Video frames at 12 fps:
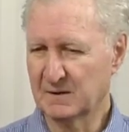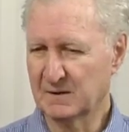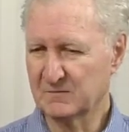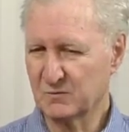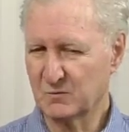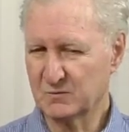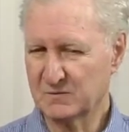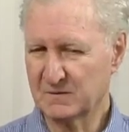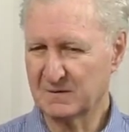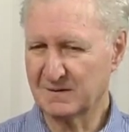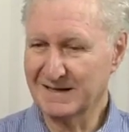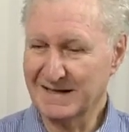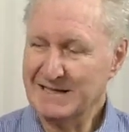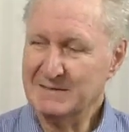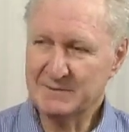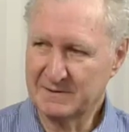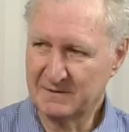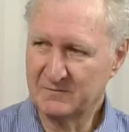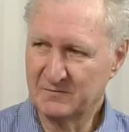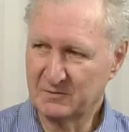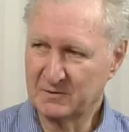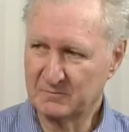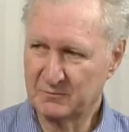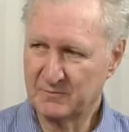there's also the labor that you
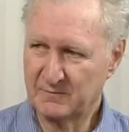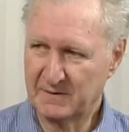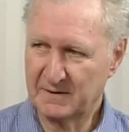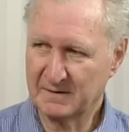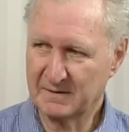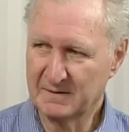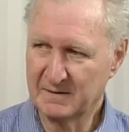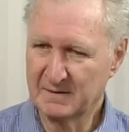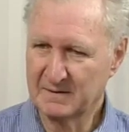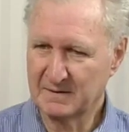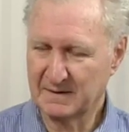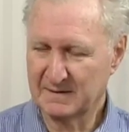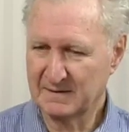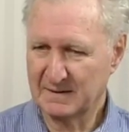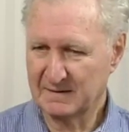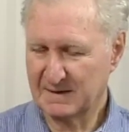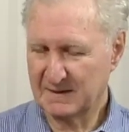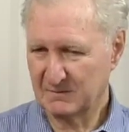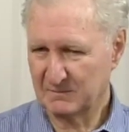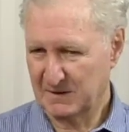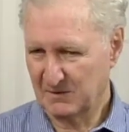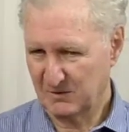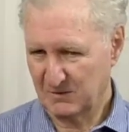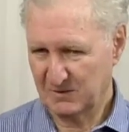can provide, and, and that'll
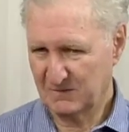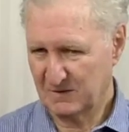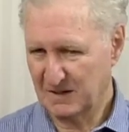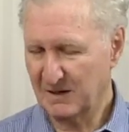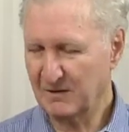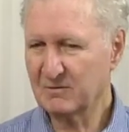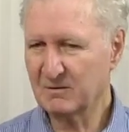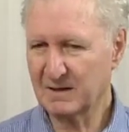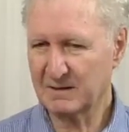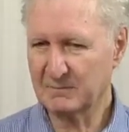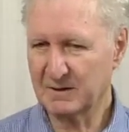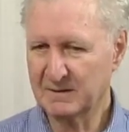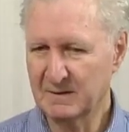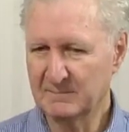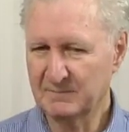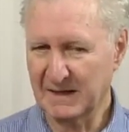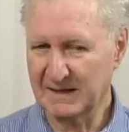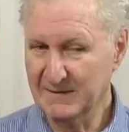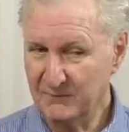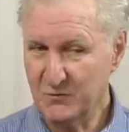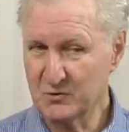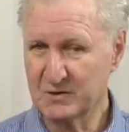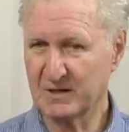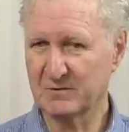be largely local labor. And if
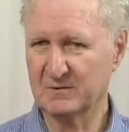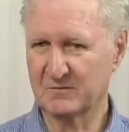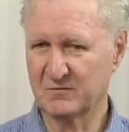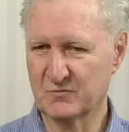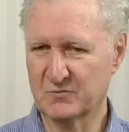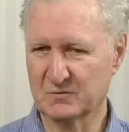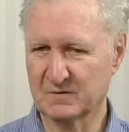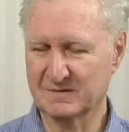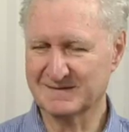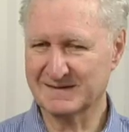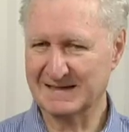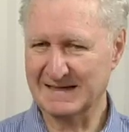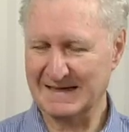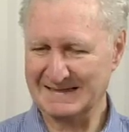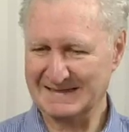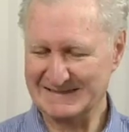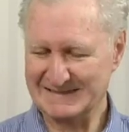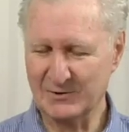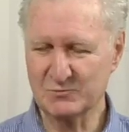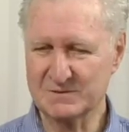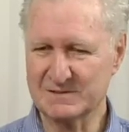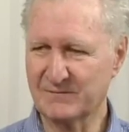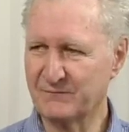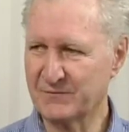you go this route, it's so
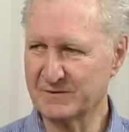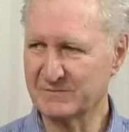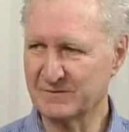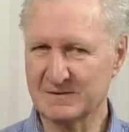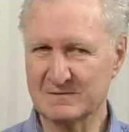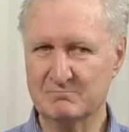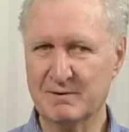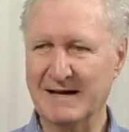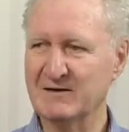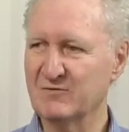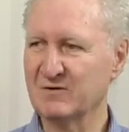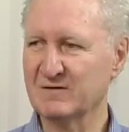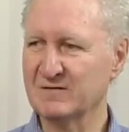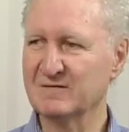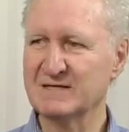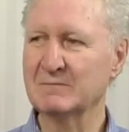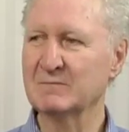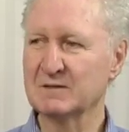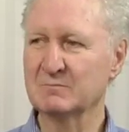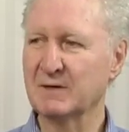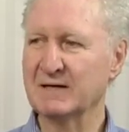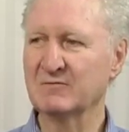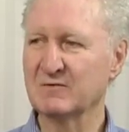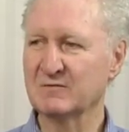different to these batteries, these chemical
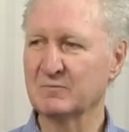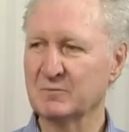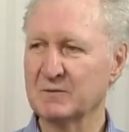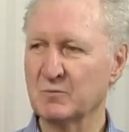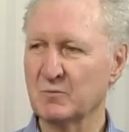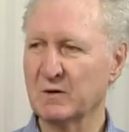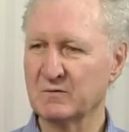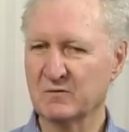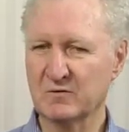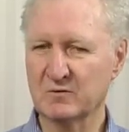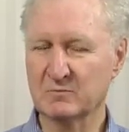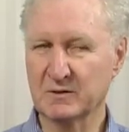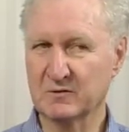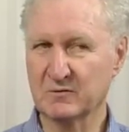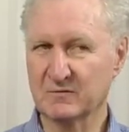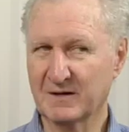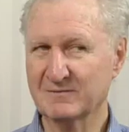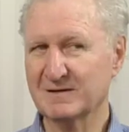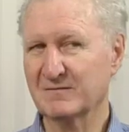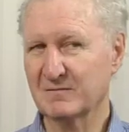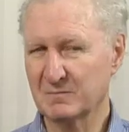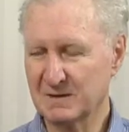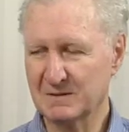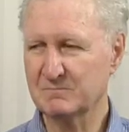batteries that people want to do, because those have
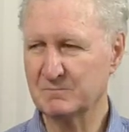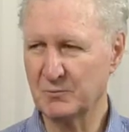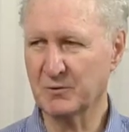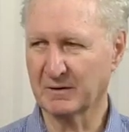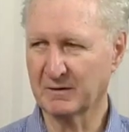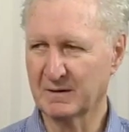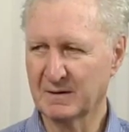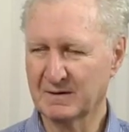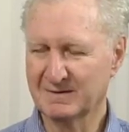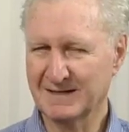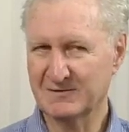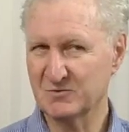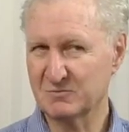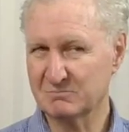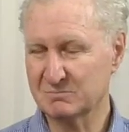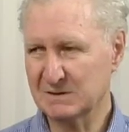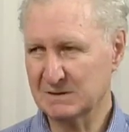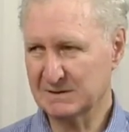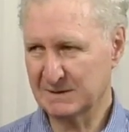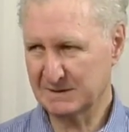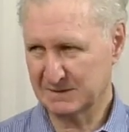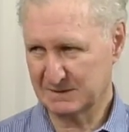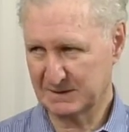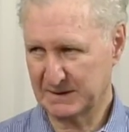to be imported. That's your money going
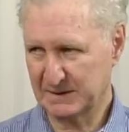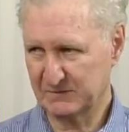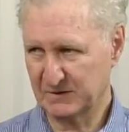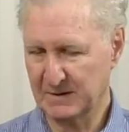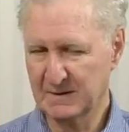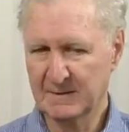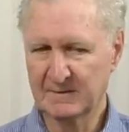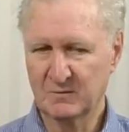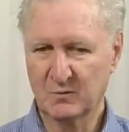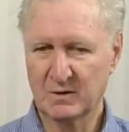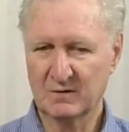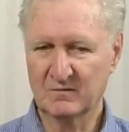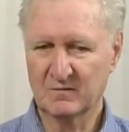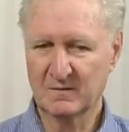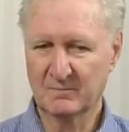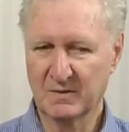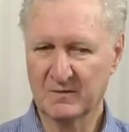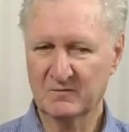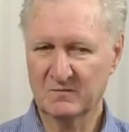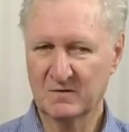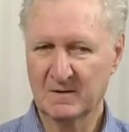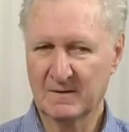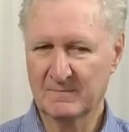out the country. Whereas this